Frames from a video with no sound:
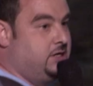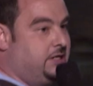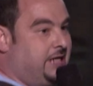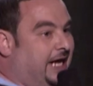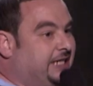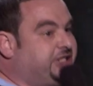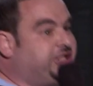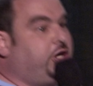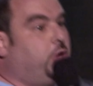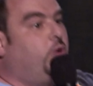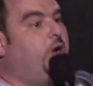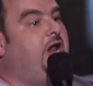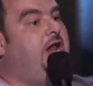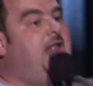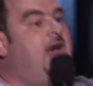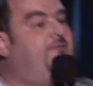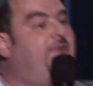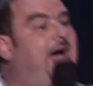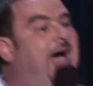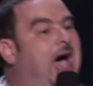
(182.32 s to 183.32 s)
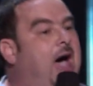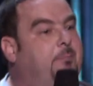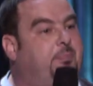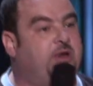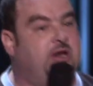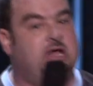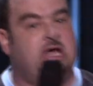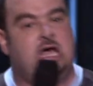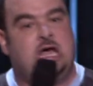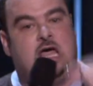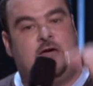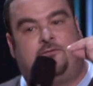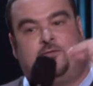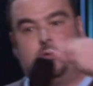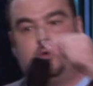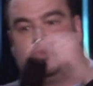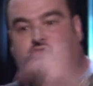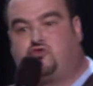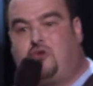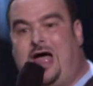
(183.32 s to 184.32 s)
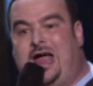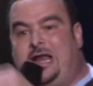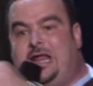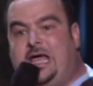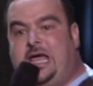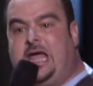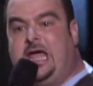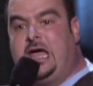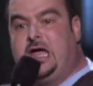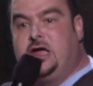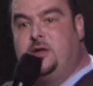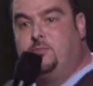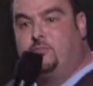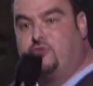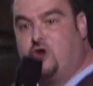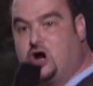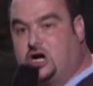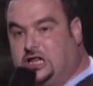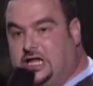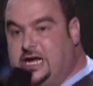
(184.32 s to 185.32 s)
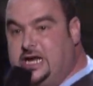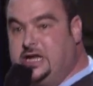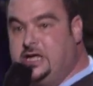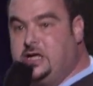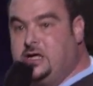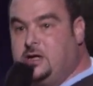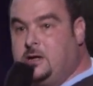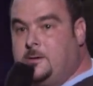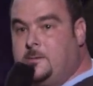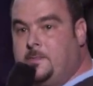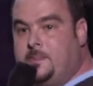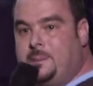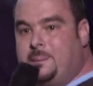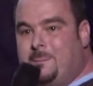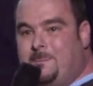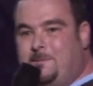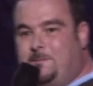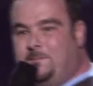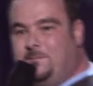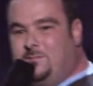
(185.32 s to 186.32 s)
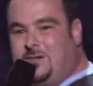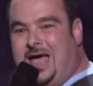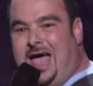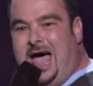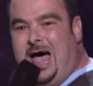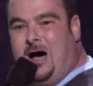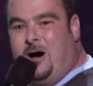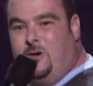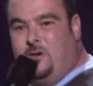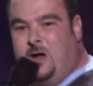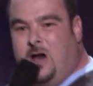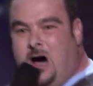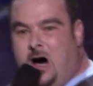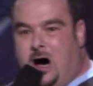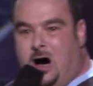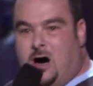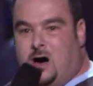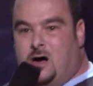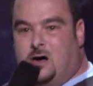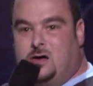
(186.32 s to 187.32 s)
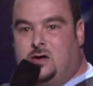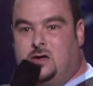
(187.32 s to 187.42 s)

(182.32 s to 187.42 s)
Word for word: That shit would have never happened if it was right here in Brooklyn. Hell no. Nah.